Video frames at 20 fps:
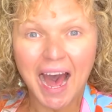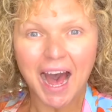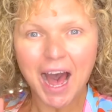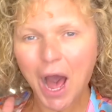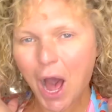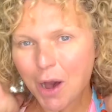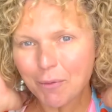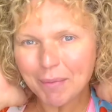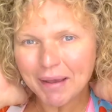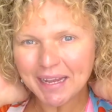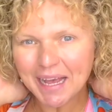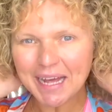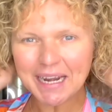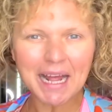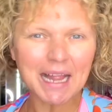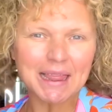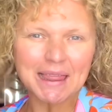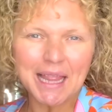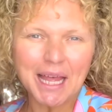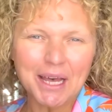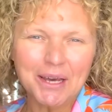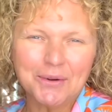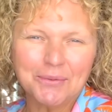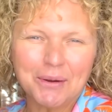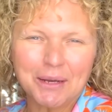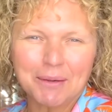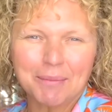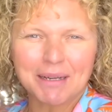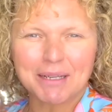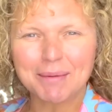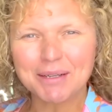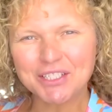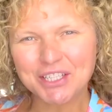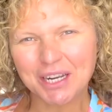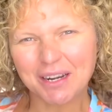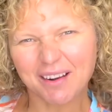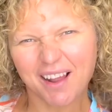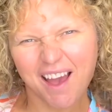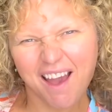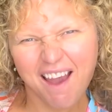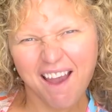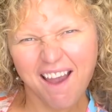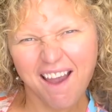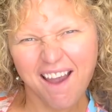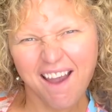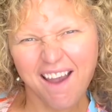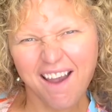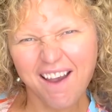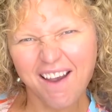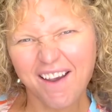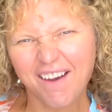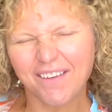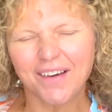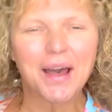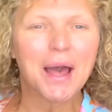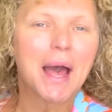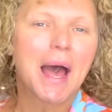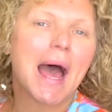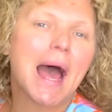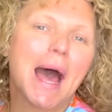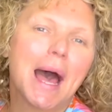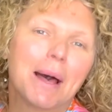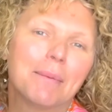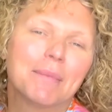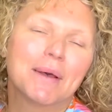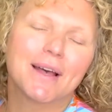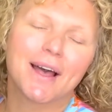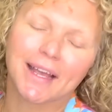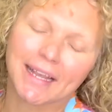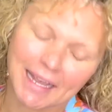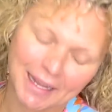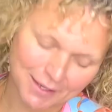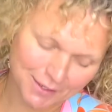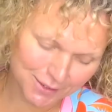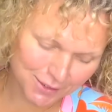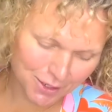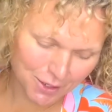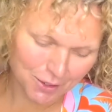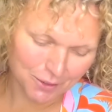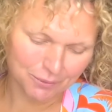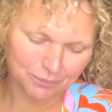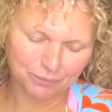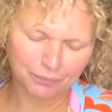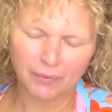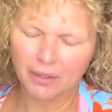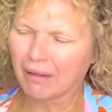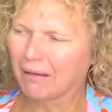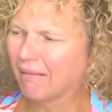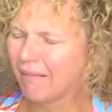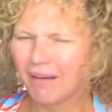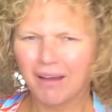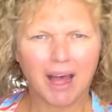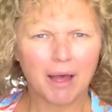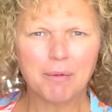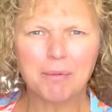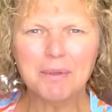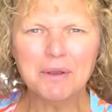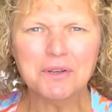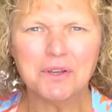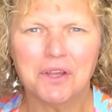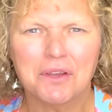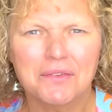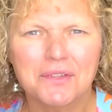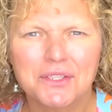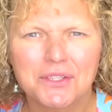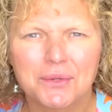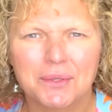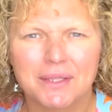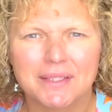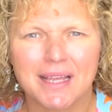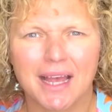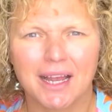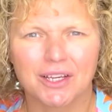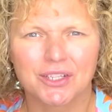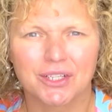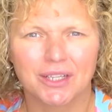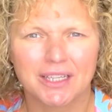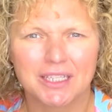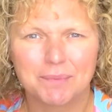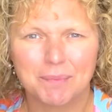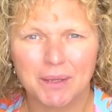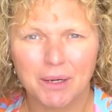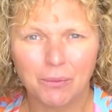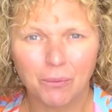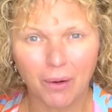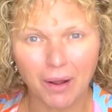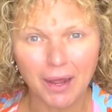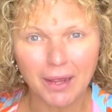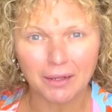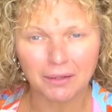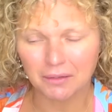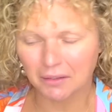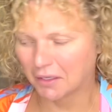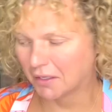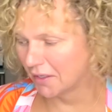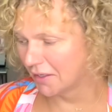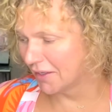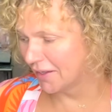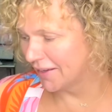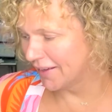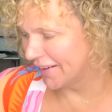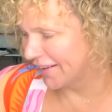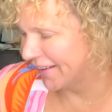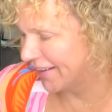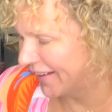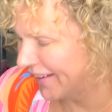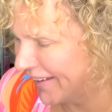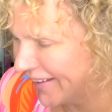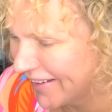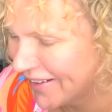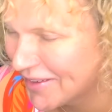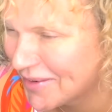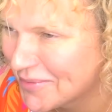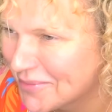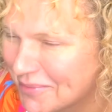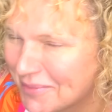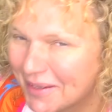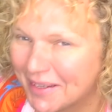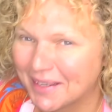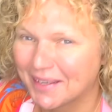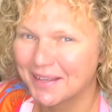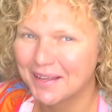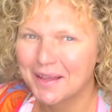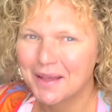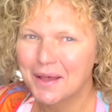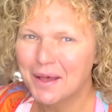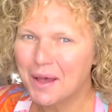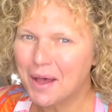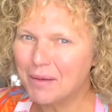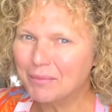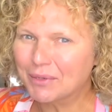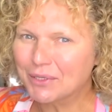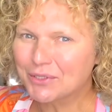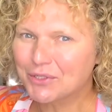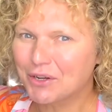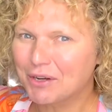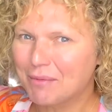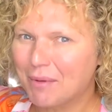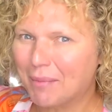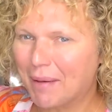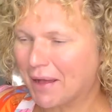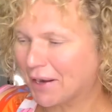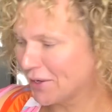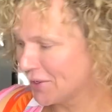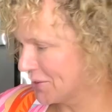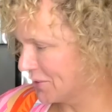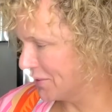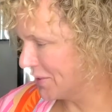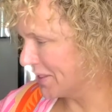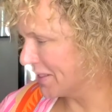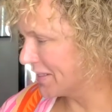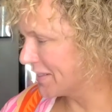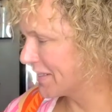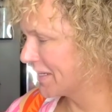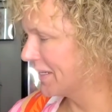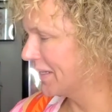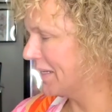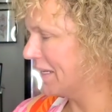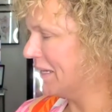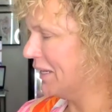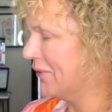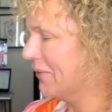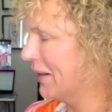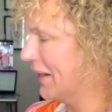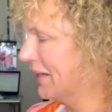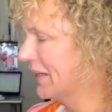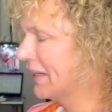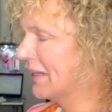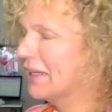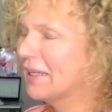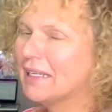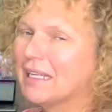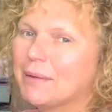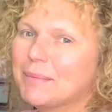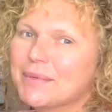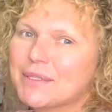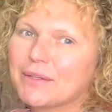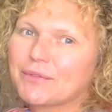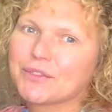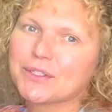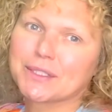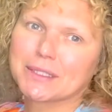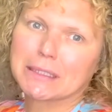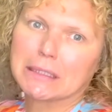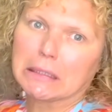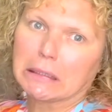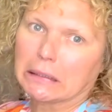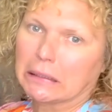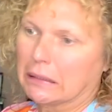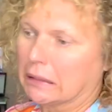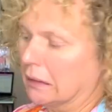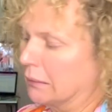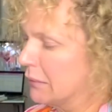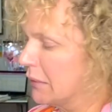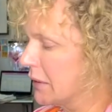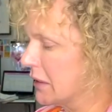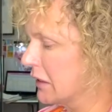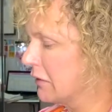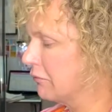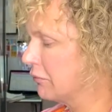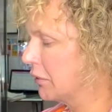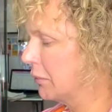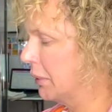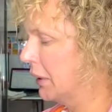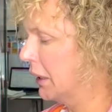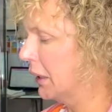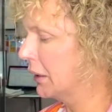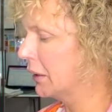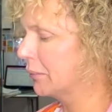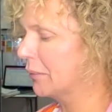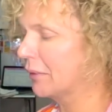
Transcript: Oh my god, hello, welcome back to my channel. Okay, so I'm a bit nervous doing this actually. It's been a while. I'm not sure I remember how to do this. Anyway, let me just get myself prepared.